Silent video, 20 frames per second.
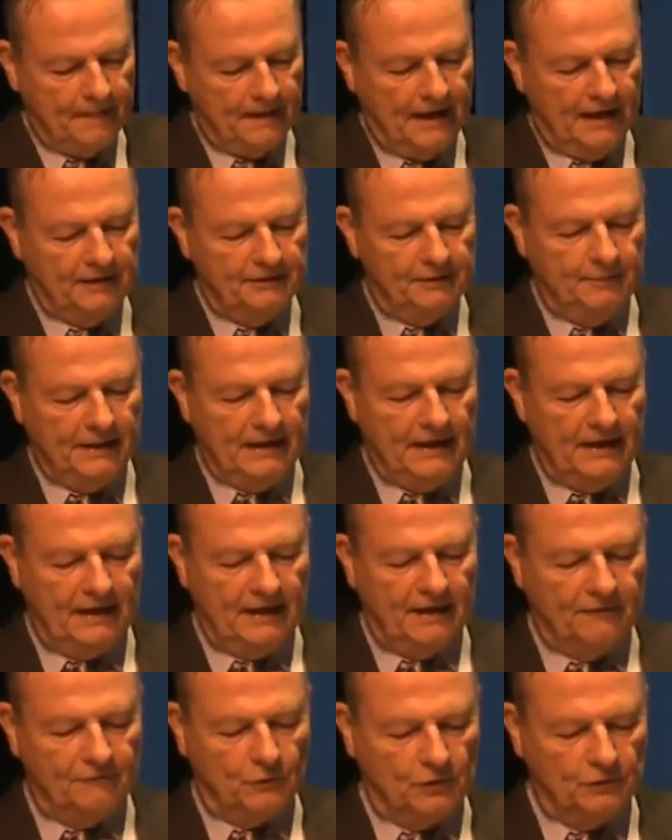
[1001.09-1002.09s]
At the beginning
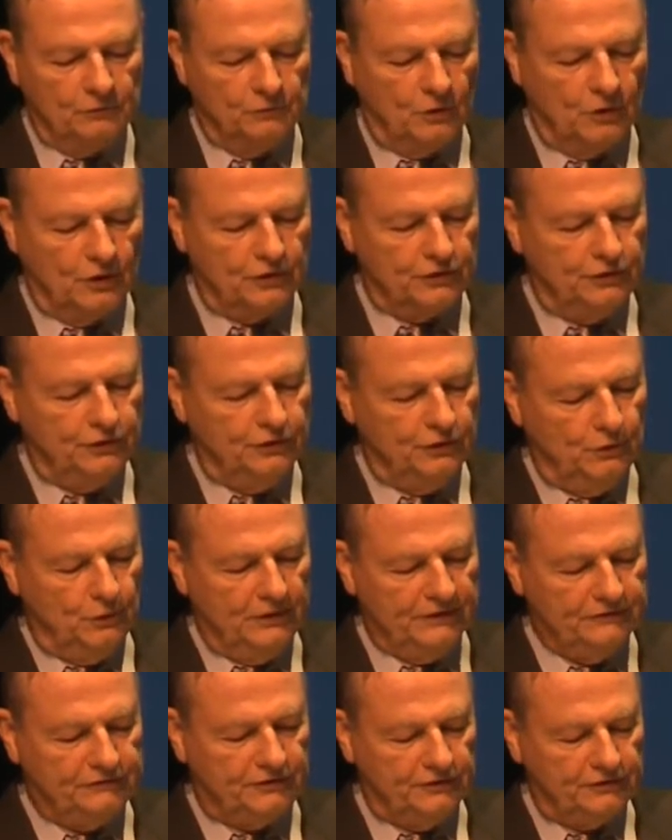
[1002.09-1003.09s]
of World War II,
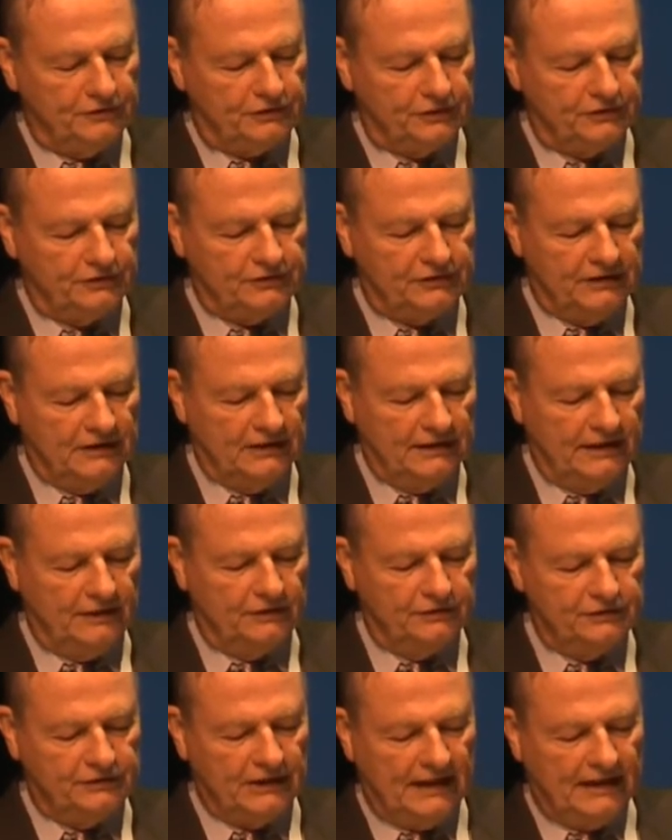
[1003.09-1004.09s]
Winston Churchill
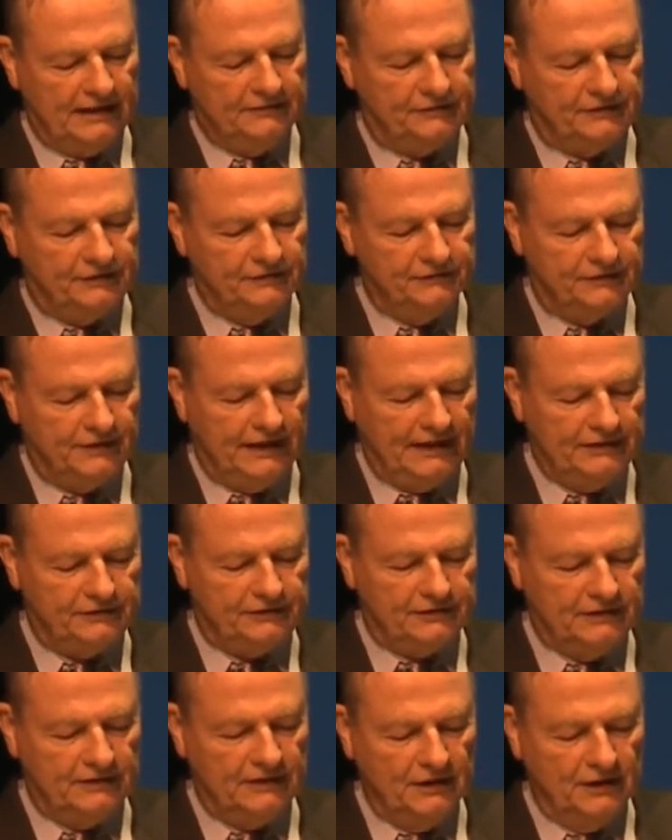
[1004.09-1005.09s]
energized his
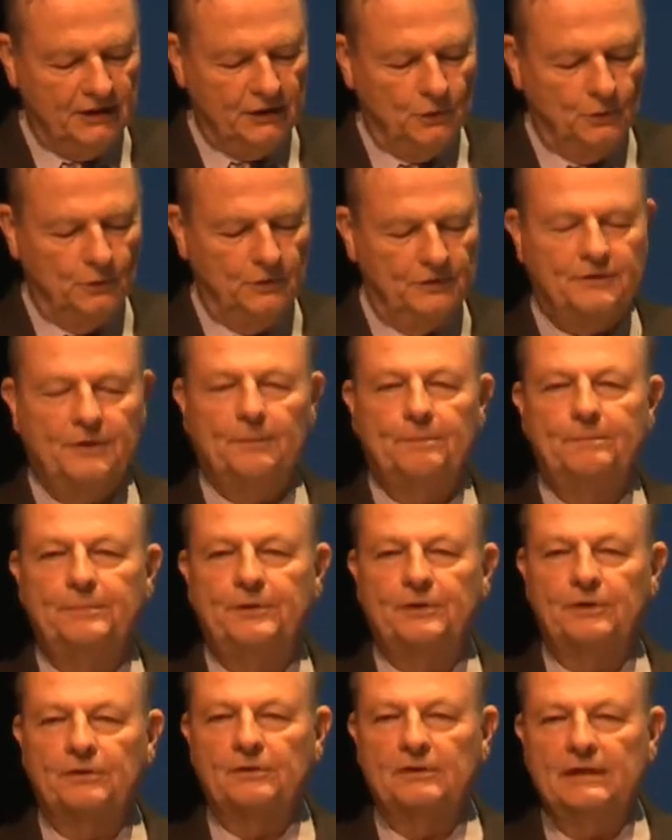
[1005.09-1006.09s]
nation with the
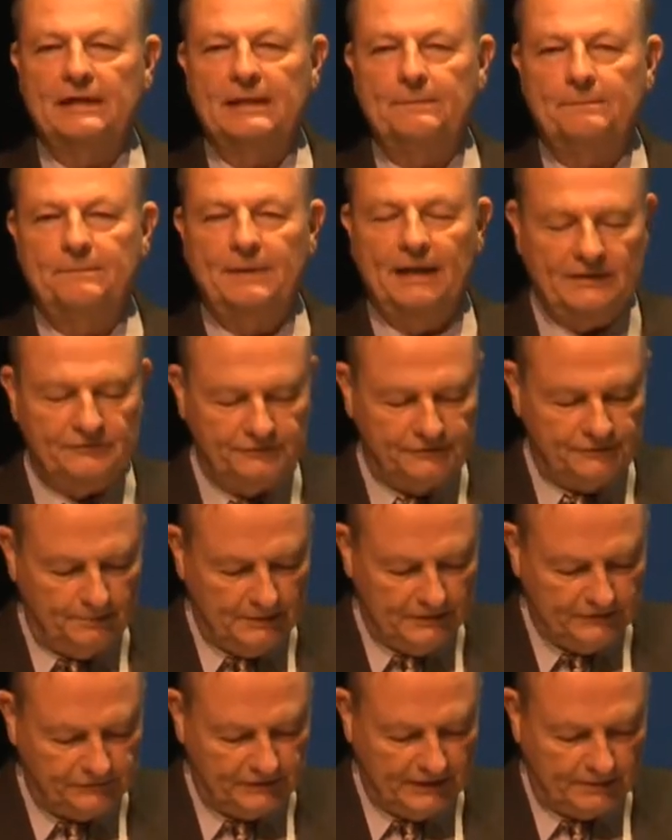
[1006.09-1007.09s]
purely
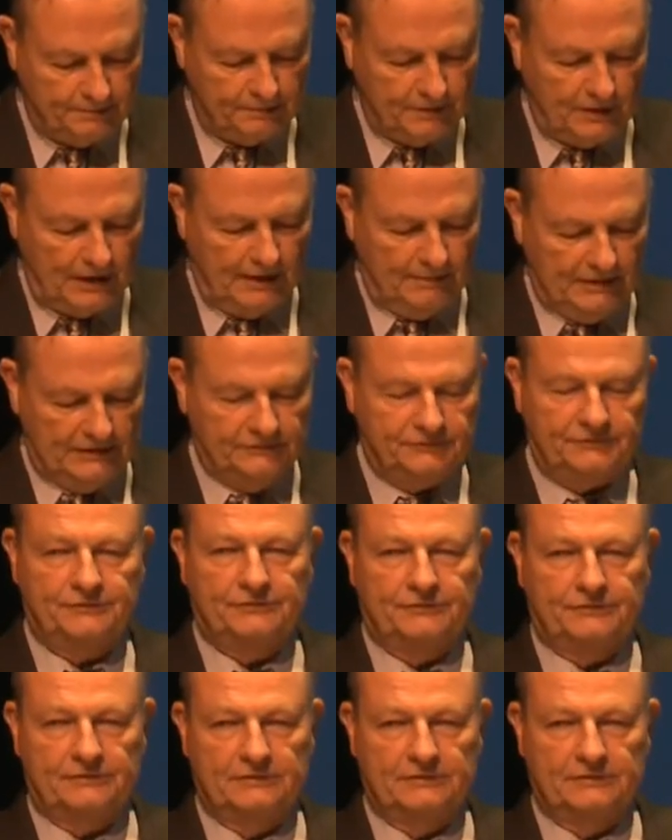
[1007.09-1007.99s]
pessimistic promise,